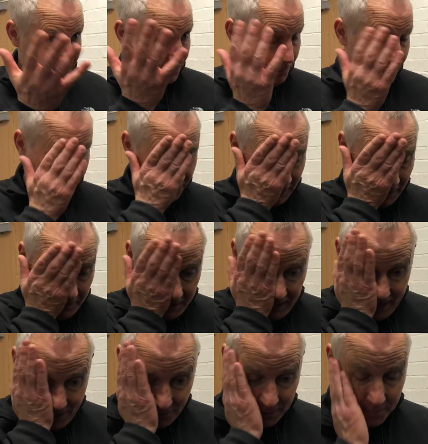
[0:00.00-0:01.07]
pitch don't
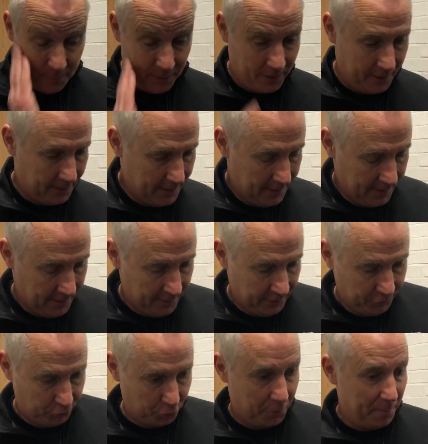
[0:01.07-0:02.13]
allow it, but
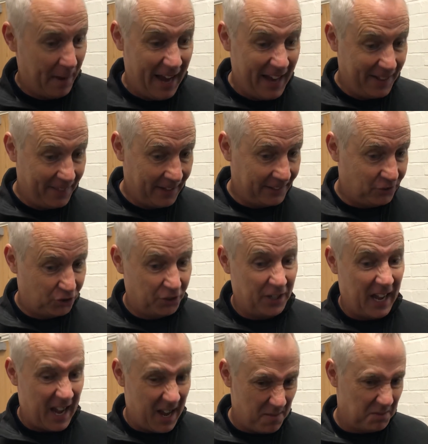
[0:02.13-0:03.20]
to a man, they stood
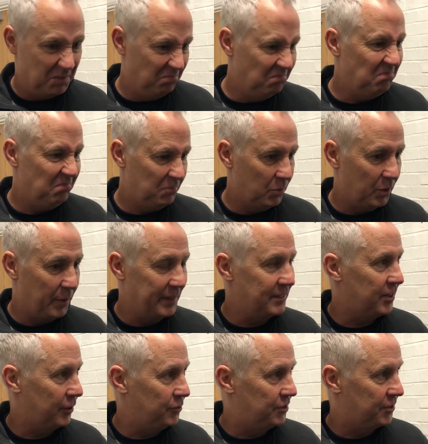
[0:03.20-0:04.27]
up and we went
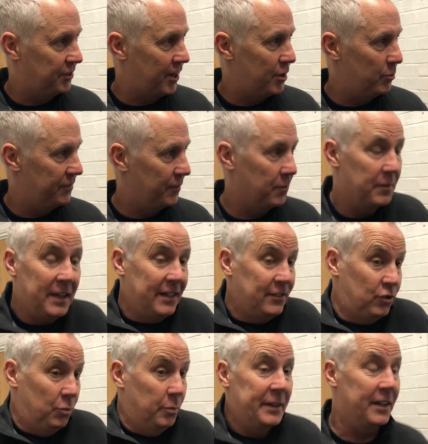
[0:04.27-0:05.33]
toe to toe with them, and that's
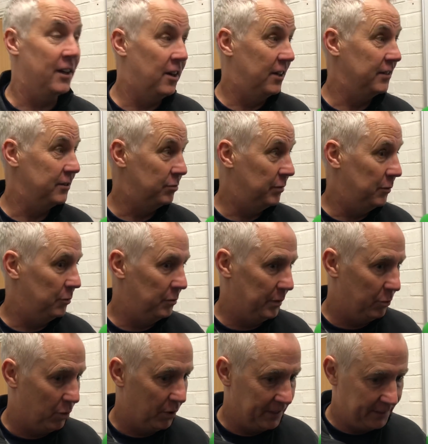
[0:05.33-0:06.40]
all we can ask. We
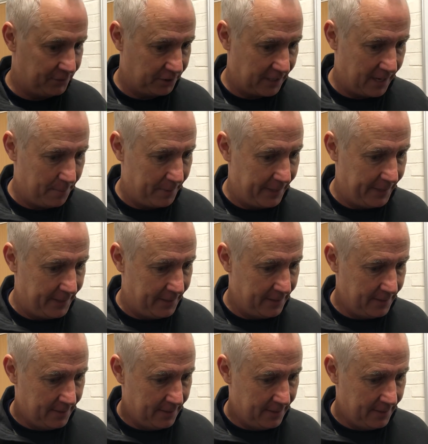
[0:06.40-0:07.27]
wanted to come in